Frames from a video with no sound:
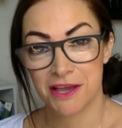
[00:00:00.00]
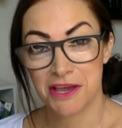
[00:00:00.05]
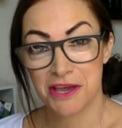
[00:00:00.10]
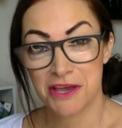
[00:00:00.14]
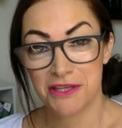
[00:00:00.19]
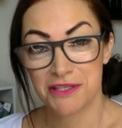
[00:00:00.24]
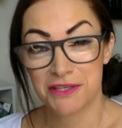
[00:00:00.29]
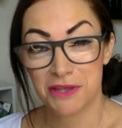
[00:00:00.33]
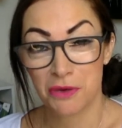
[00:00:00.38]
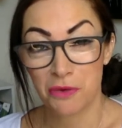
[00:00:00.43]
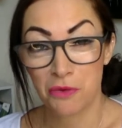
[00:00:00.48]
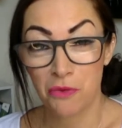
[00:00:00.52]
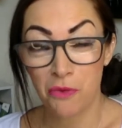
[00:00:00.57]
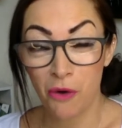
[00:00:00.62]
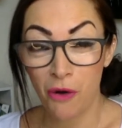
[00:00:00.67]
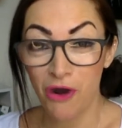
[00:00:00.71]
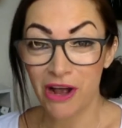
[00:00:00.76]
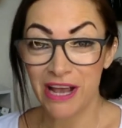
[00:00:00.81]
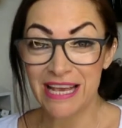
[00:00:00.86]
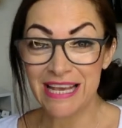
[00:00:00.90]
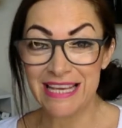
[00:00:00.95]
So
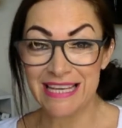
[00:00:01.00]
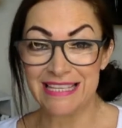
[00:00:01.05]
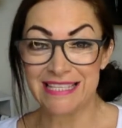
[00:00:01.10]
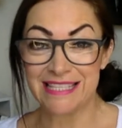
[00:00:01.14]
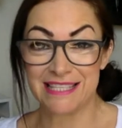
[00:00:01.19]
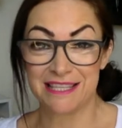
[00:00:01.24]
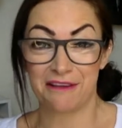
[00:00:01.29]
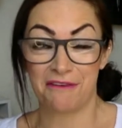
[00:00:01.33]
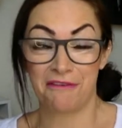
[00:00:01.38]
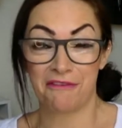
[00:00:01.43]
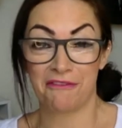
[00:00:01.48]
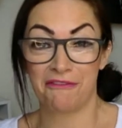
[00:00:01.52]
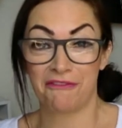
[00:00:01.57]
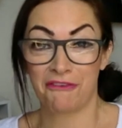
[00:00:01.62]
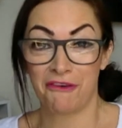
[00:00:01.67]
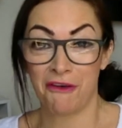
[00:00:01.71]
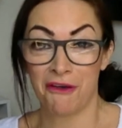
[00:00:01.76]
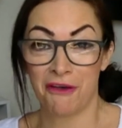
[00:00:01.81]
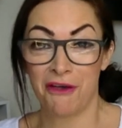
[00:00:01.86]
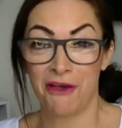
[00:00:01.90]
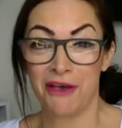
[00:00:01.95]
what is the
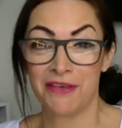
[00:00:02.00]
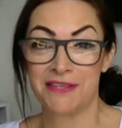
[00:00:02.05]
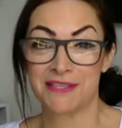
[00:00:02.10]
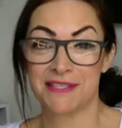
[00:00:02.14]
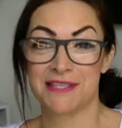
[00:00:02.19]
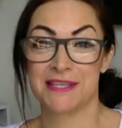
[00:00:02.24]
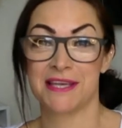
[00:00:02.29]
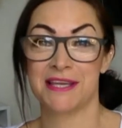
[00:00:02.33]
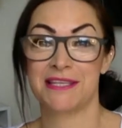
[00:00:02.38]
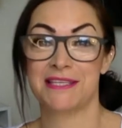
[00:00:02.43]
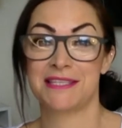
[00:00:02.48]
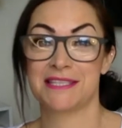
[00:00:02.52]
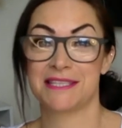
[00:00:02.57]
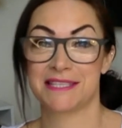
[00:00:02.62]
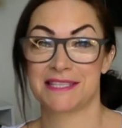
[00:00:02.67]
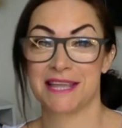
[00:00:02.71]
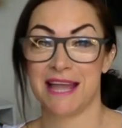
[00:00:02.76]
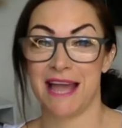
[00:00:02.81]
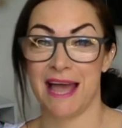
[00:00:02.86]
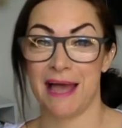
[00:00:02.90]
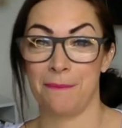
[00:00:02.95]
first
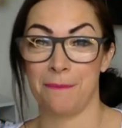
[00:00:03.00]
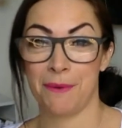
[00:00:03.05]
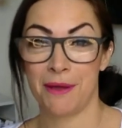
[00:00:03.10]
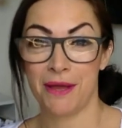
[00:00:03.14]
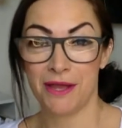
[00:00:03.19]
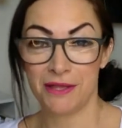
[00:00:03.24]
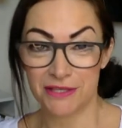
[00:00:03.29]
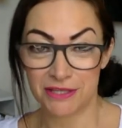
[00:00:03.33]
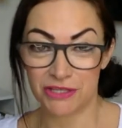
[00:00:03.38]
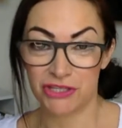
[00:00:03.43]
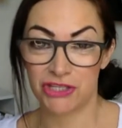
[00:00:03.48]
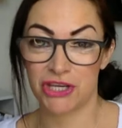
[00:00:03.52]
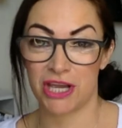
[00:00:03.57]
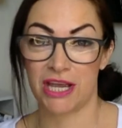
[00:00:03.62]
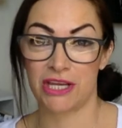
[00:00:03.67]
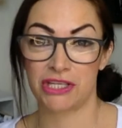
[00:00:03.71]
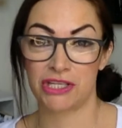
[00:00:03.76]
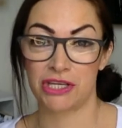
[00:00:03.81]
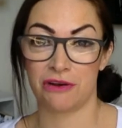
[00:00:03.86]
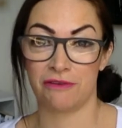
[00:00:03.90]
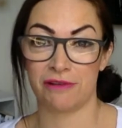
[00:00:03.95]
step to
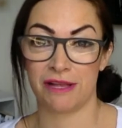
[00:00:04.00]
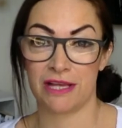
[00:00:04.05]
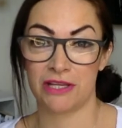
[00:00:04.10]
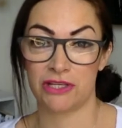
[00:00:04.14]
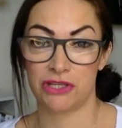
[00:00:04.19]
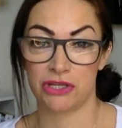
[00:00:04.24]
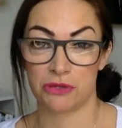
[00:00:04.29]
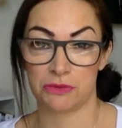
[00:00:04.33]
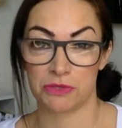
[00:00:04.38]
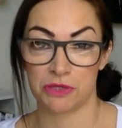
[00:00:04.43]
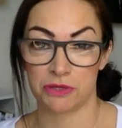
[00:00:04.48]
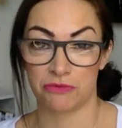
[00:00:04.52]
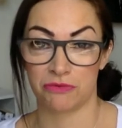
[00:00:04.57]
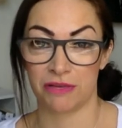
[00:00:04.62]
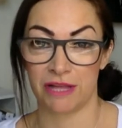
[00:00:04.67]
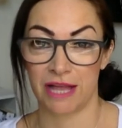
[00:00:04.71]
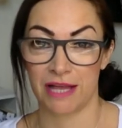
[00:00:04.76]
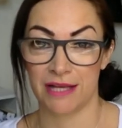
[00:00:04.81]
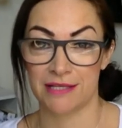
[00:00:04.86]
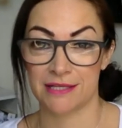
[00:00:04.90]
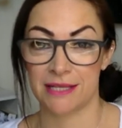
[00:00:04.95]
change our relationship to
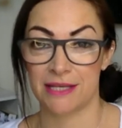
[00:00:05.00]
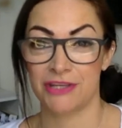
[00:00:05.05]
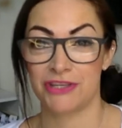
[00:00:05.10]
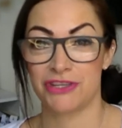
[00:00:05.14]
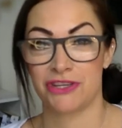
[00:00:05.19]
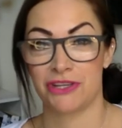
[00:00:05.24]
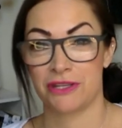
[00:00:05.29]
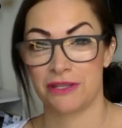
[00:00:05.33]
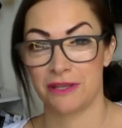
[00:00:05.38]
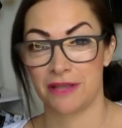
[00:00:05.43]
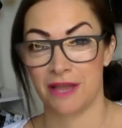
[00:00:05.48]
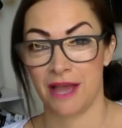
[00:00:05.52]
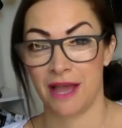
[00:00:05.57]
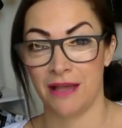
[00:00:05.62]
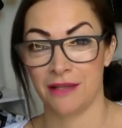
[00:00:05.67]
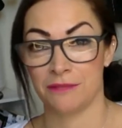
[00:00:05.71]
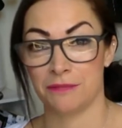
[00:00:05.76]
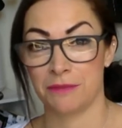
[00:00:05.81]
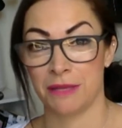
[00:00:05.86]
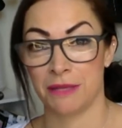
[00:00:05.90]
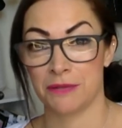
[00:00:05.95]
relaxation
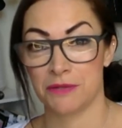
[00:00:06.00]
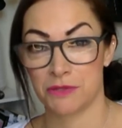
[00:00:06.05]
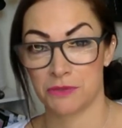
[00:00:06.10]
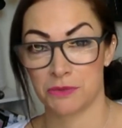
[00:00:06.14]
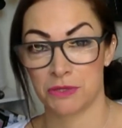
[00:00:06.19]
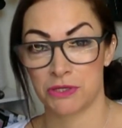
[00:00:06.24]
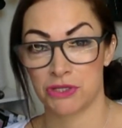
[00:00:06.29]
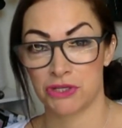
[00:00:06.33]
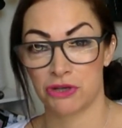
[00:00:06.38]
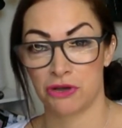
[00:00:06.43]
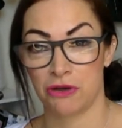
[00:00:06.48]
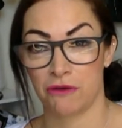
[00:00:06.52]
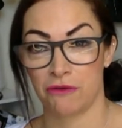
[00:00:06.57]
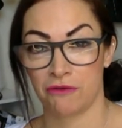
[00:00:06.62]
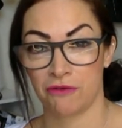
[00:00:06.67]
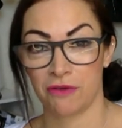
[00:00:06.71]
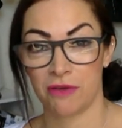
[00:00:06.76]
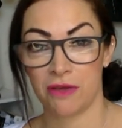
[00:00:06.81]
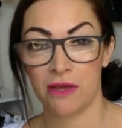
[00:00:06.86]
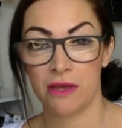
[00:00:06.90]
and be able to switch off?